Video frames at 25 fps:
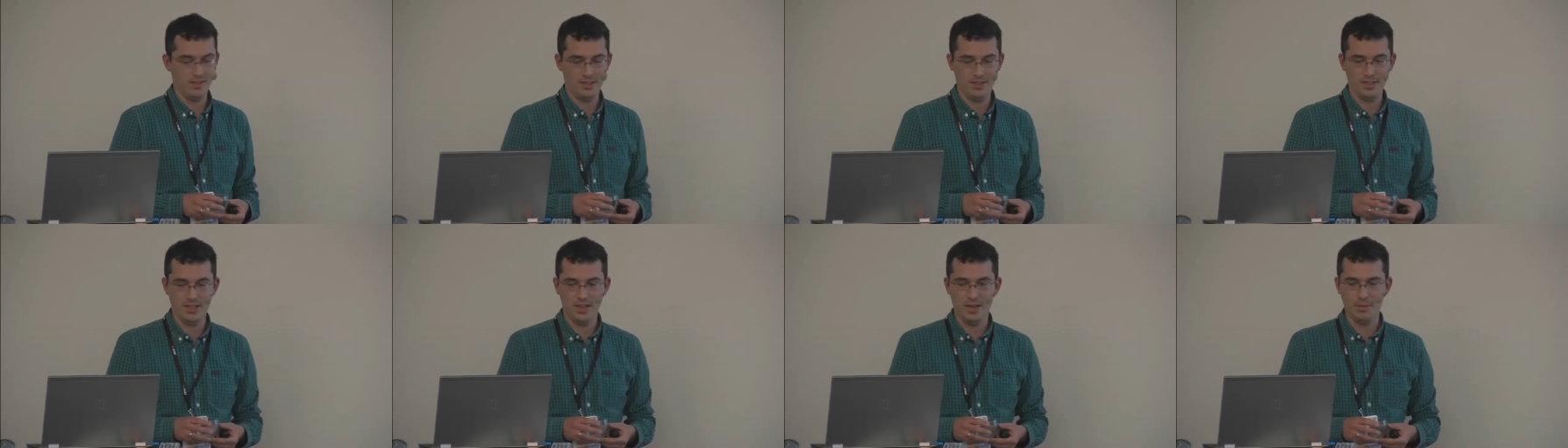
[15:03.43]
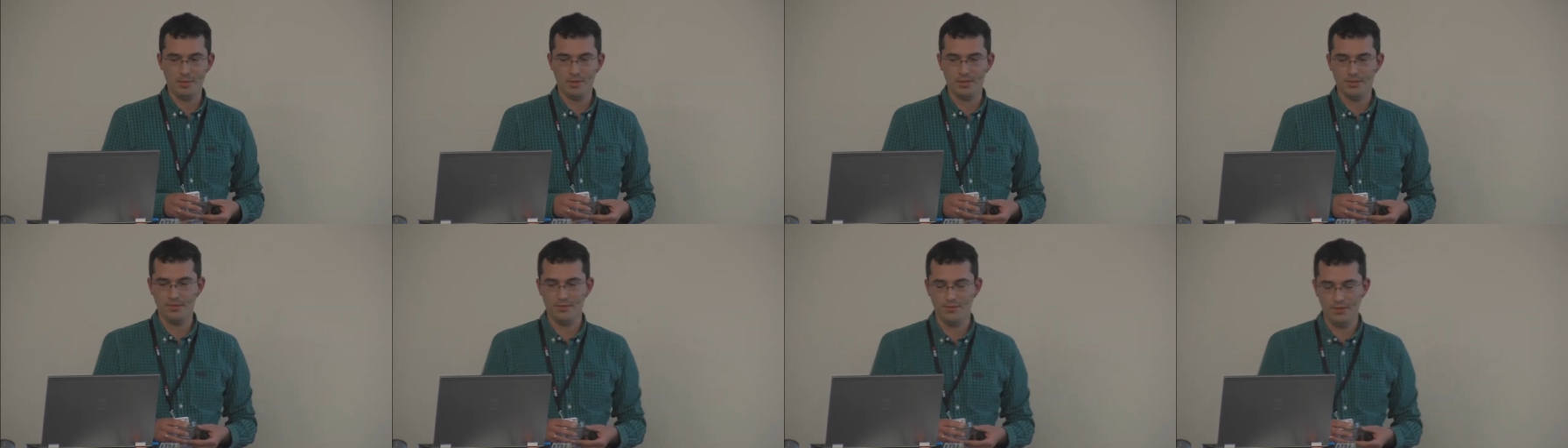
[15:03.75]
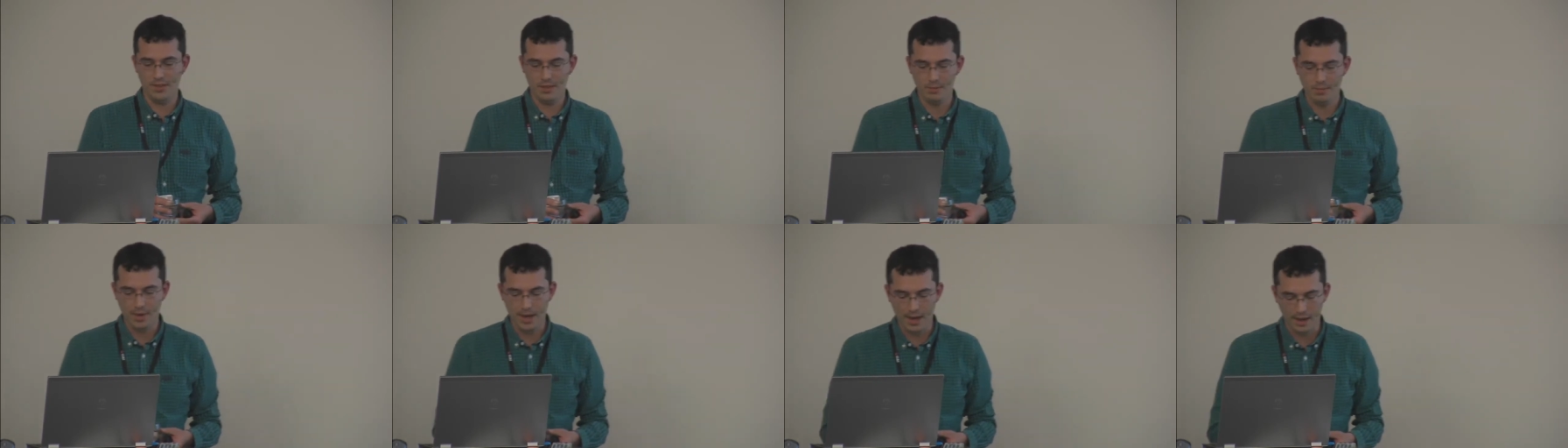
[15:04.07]
types of
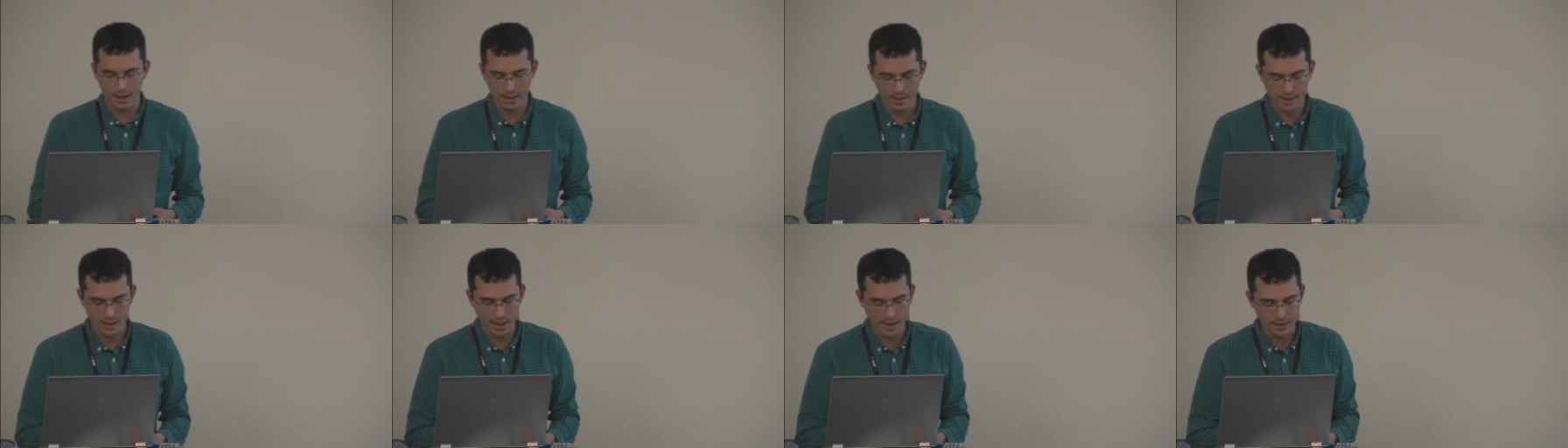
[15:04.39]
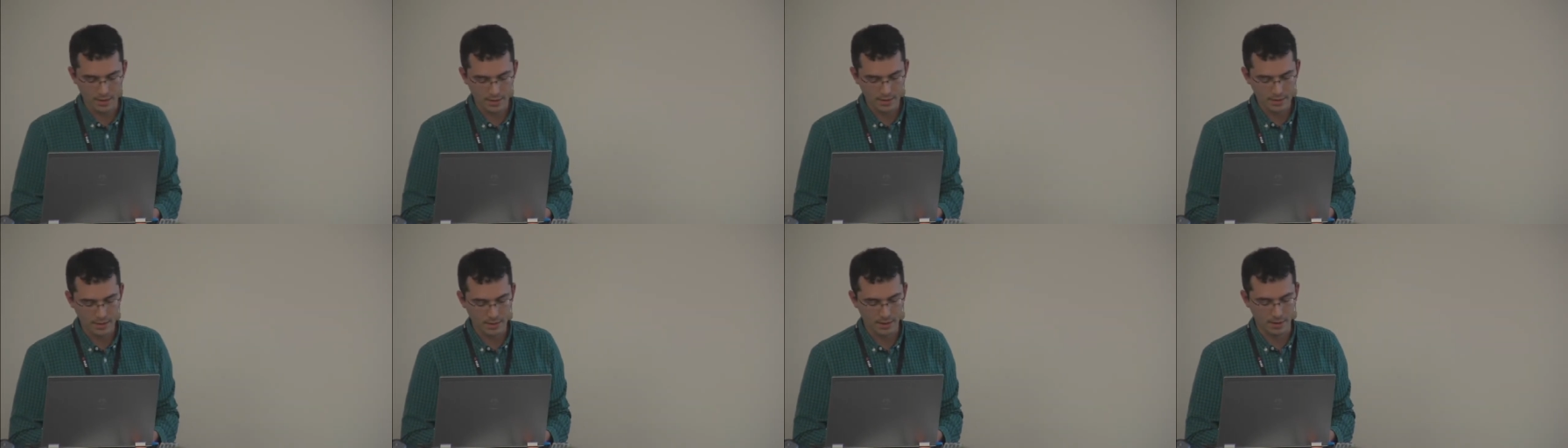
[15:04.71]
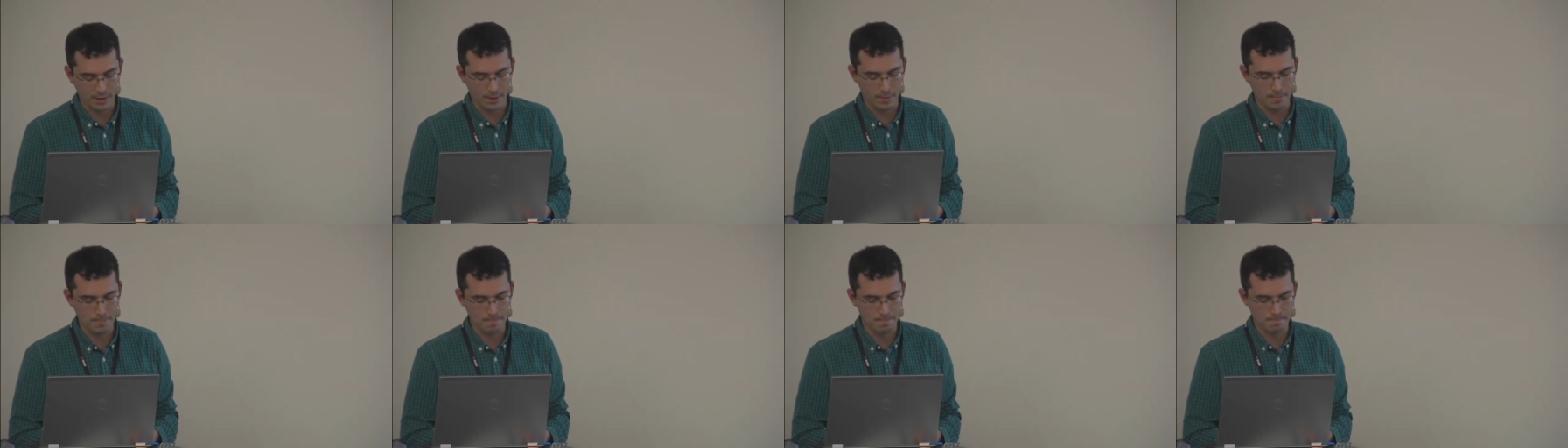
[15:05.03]
feedback that
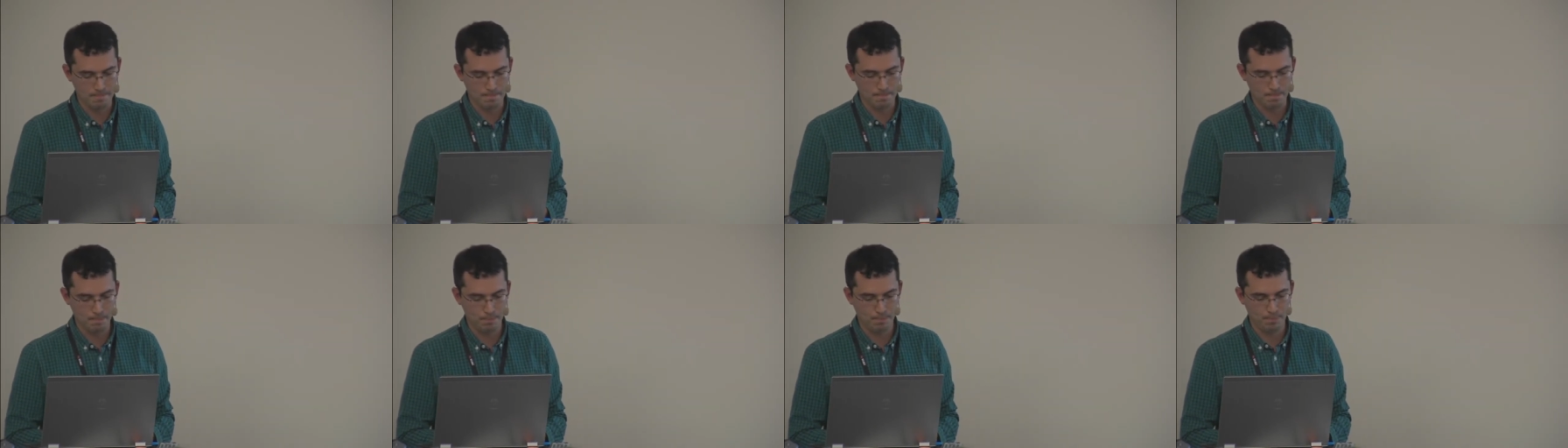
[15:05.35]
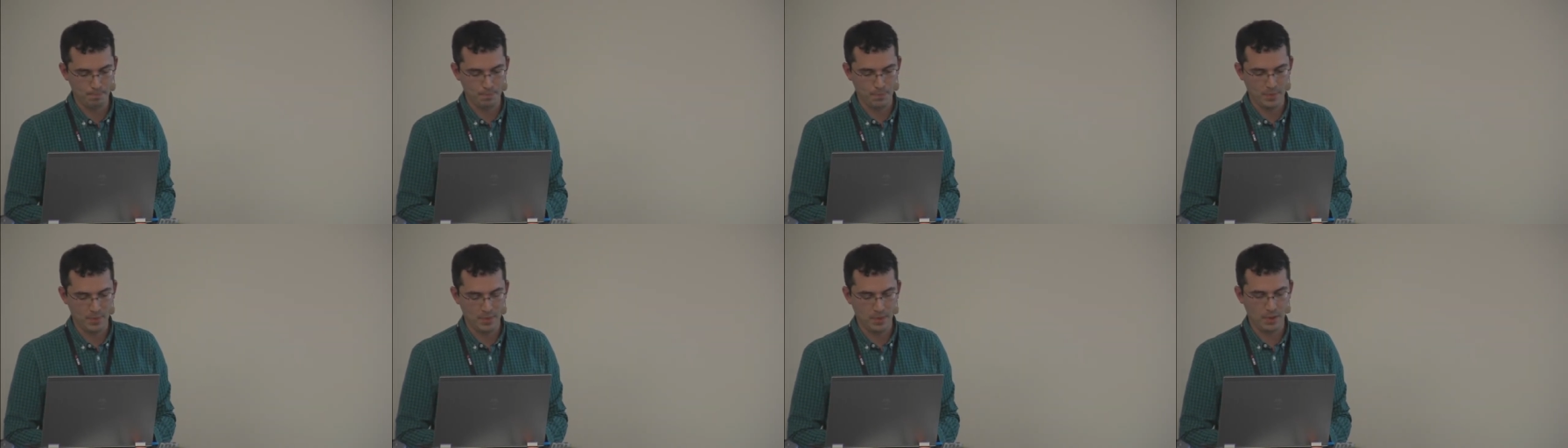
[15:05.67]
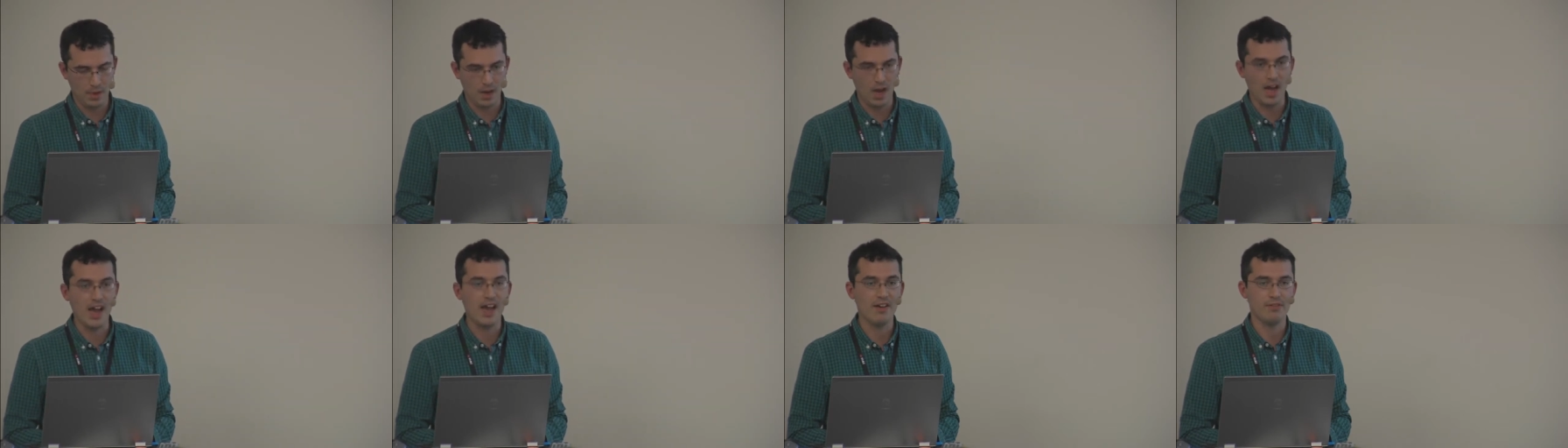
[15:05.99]
um,
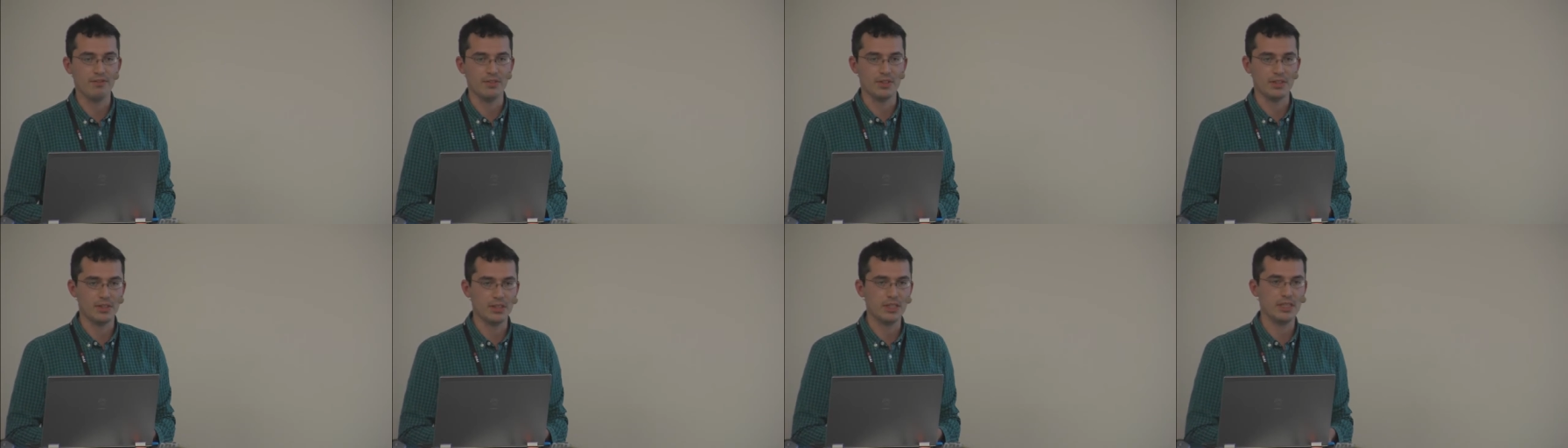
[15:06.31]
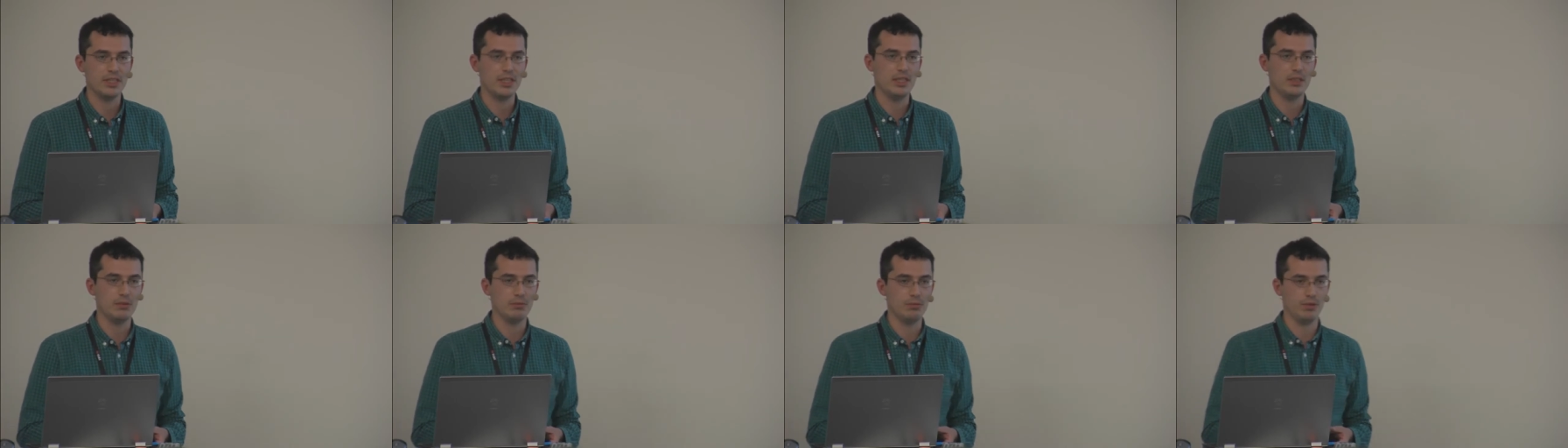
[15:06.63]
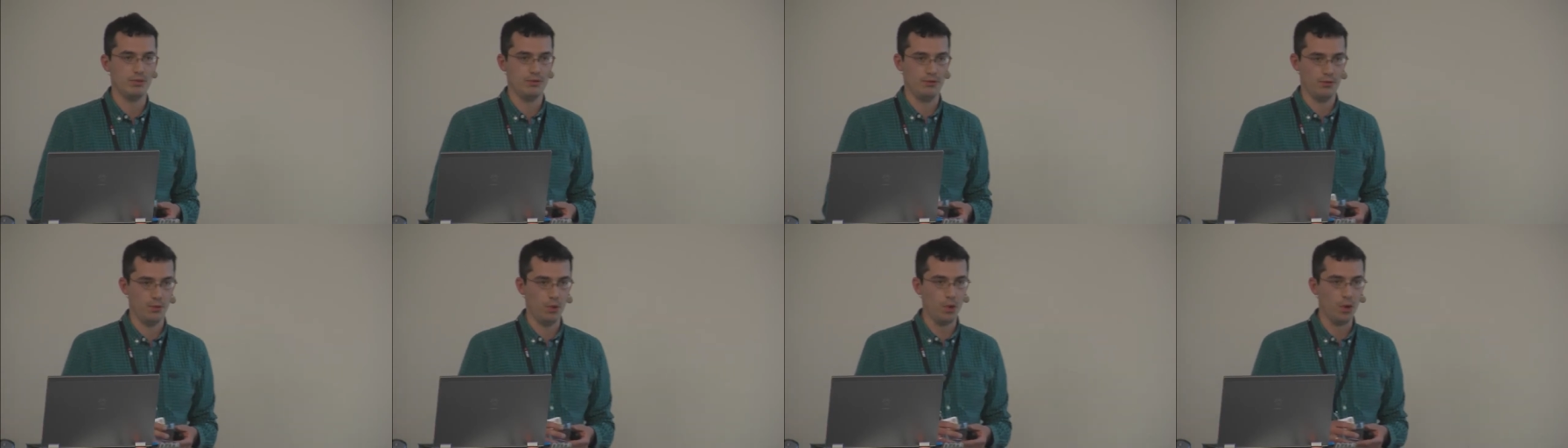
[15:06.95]
I haven't seen
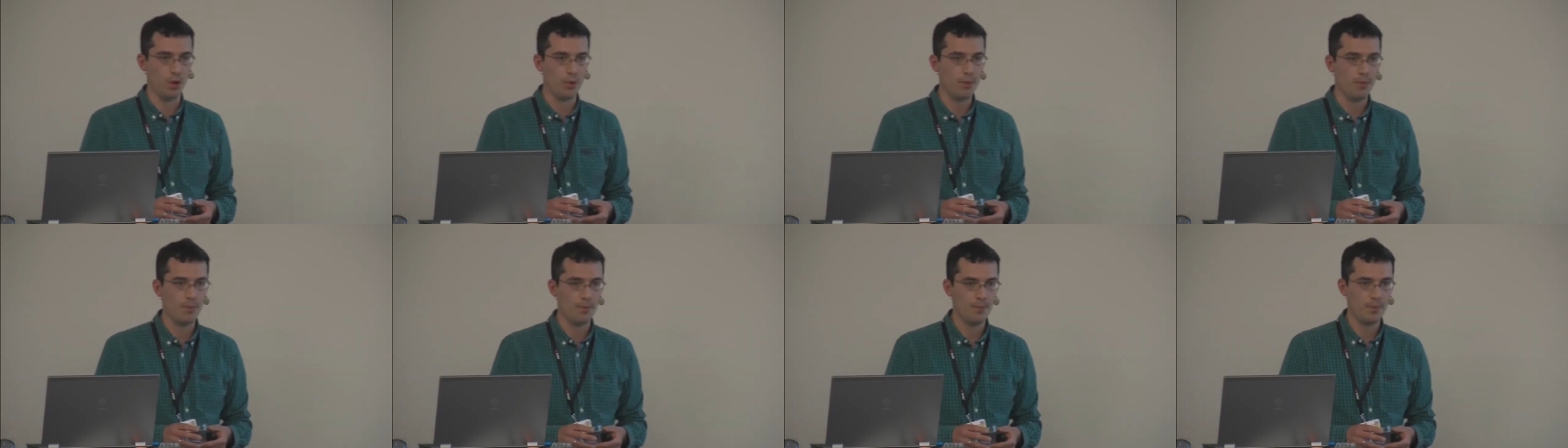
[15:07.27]
before.